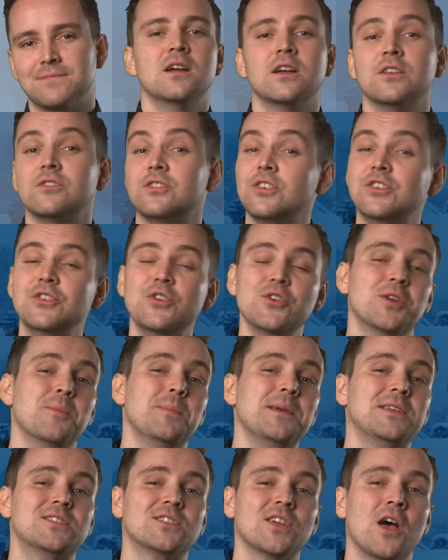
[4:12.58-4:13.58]
So you could
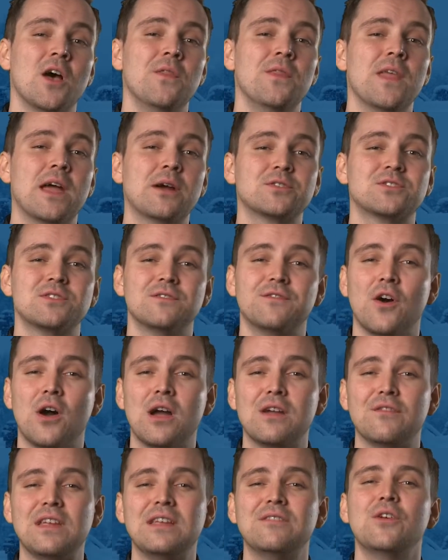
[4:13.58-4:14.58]
be certain they'll
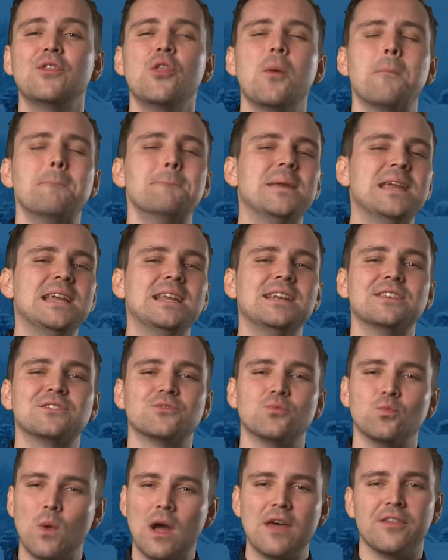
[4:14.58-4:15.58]
survive even the meanest
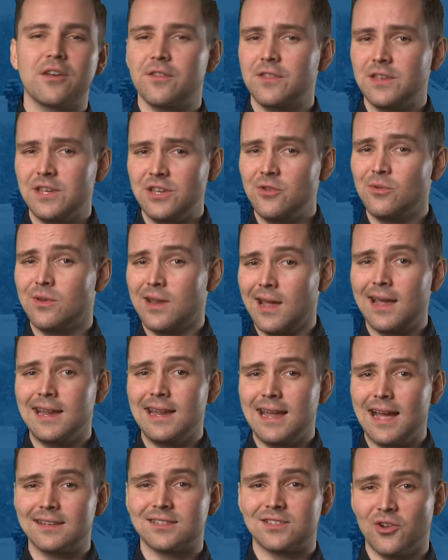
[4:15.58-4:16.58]
weather the UK
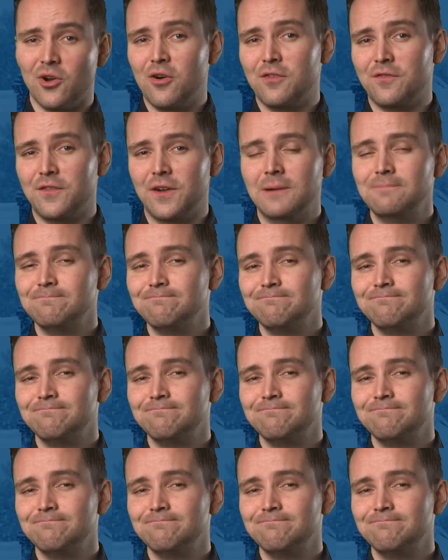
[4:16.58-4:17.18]
has to offer.